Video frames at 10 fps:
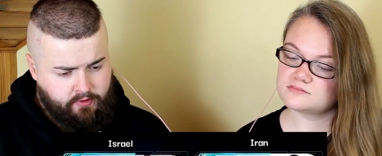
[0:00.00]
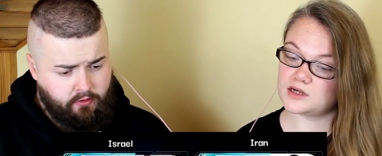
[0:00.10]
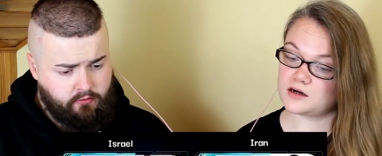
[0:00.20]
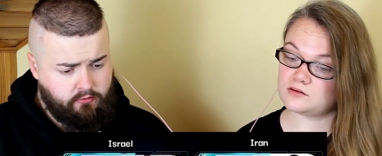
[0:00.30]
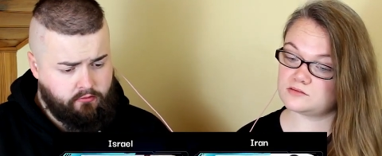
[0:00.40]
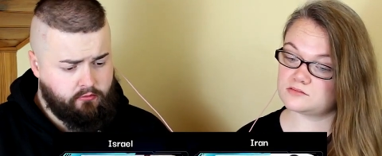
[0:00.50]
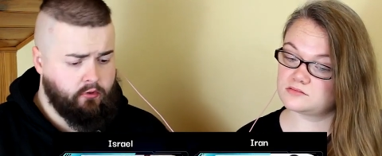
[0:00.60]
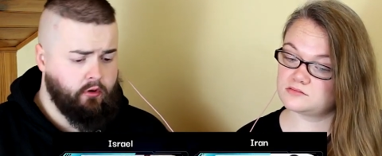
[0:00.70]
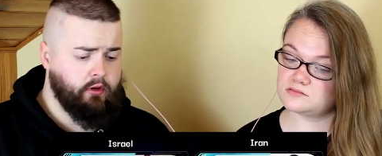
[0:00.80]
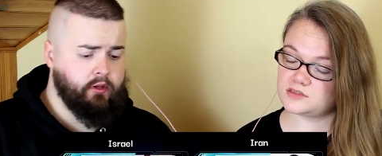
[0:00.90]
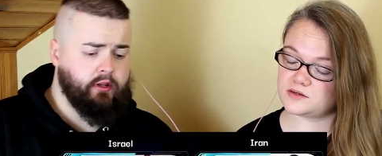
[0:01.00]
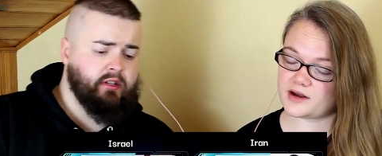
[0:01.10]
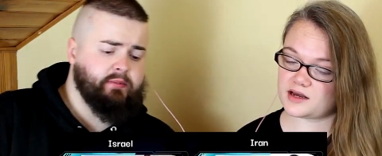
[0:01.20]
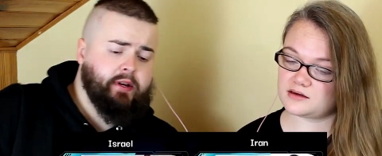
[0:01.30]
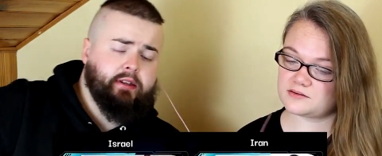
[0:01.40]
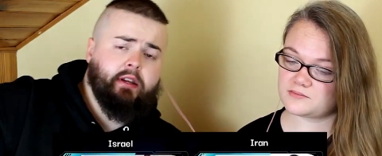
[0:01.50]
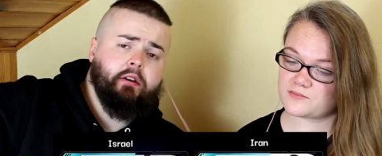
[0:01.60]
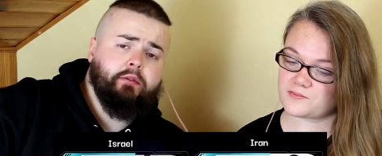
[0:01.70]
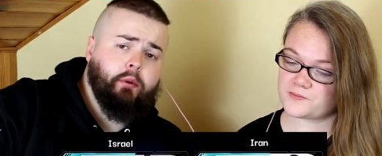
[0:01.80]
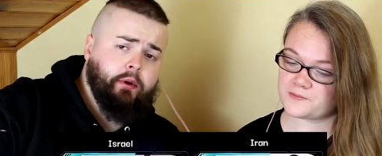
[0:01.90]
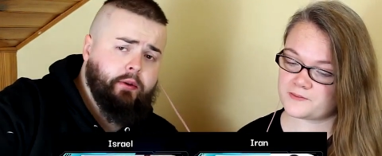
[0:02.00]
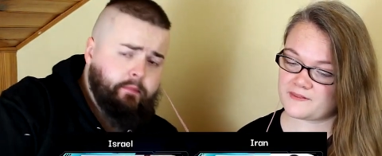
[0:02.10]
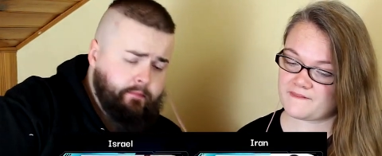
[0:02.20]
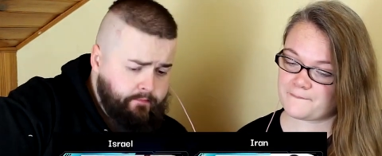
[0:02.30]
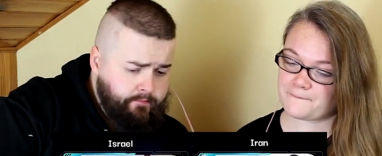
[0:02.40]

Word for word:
Speaker 1: Oh, oh I didn't okay. expect that elbow around.